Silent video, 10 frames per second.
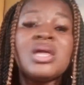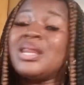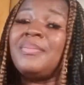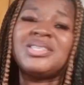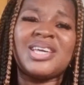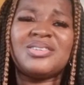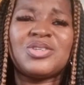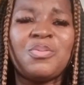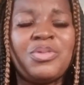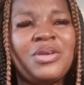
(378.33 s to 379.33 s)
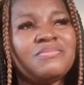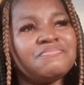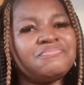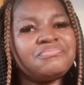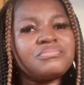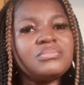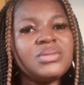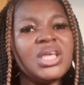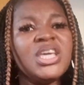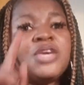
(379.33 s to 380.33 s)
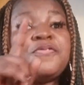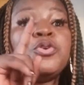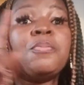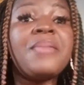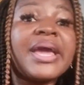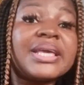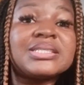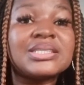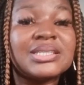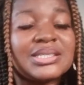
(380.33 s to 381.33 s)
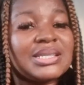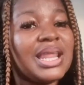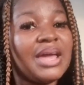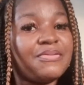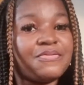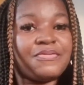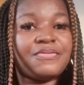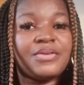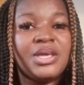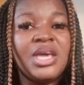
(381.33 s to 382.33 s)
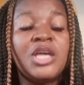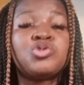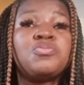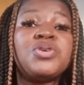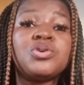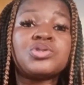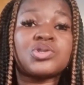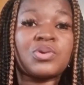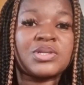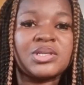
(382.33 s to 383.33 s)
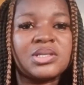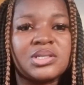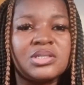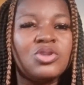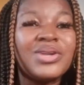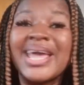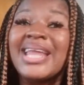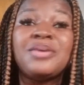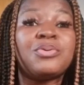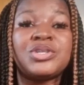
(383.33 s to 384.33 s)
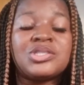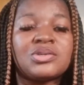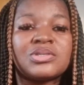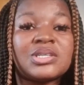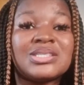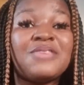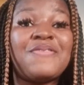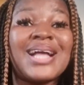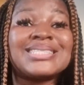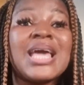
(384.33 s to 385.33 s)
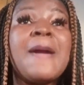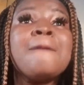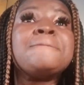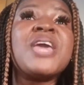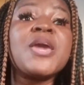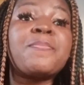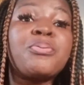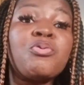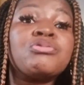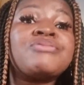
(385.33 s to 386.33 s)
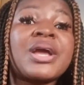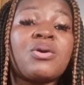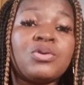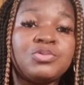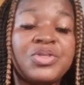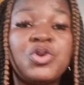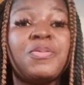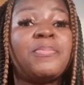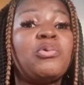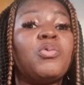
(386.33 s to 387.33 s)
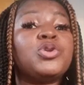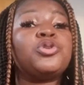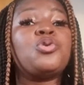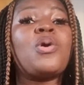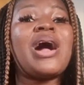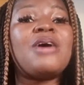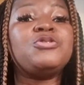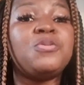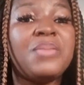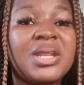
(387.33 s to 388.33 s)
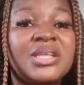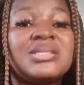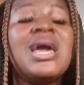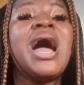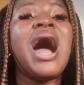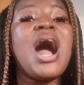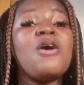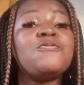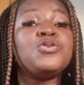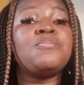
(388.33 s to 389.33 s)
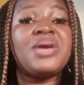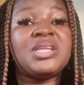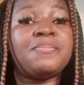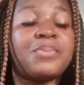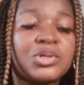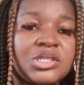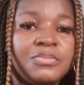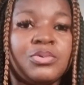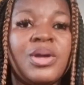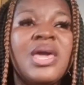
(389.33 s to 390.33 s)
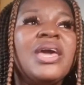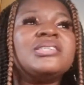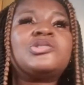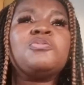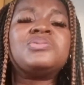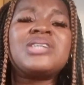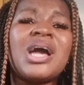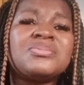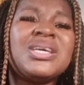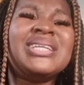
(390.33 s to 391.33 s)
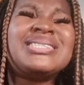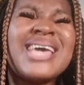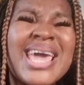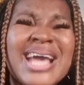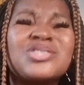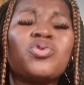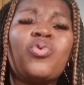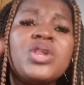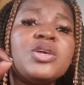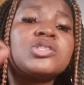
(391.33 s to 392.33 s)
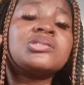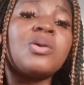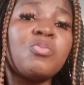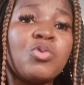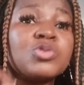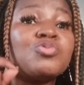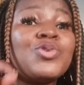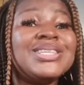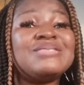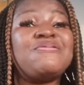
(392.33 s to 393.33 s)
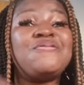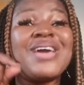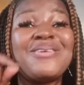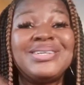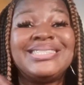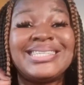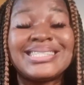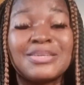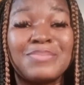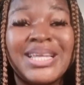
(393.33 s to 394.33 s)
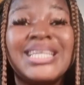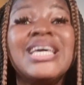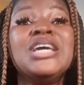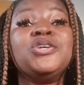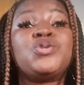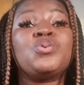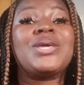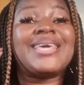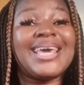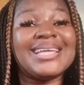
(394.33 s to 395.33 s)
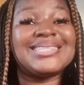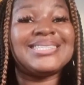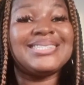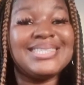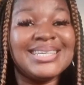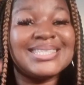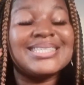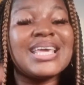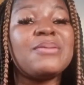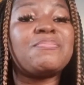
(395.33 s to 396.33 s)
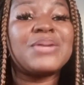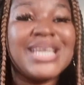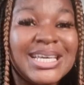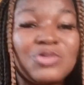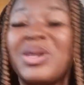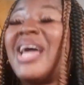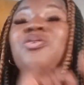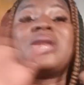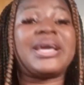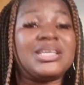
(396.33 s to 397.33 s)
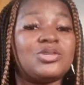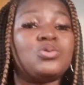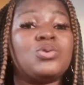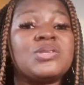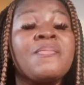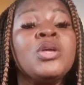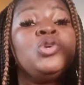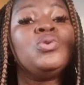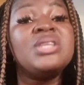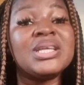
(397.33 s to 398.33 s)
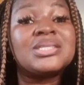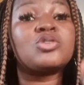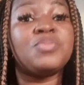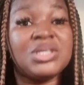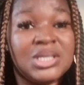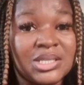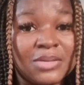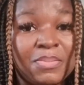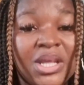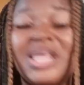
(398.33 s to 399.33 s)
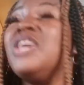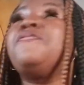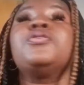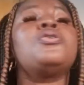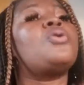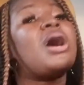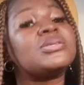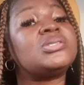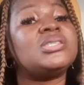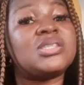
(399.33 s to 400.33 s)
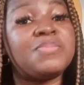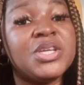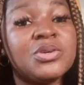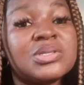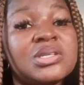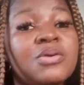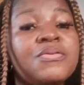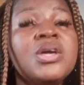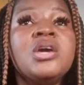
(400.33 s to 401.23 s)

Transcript: let me tell you something if you make it in this life it will be your success not anybody's success in fact people reckon with you people want to know how you made it how you made it possible and sometimes it takes only someone who is very disciplined to get this in place whether you like it or not you need to be disciplined if you don't know how to discipline yourself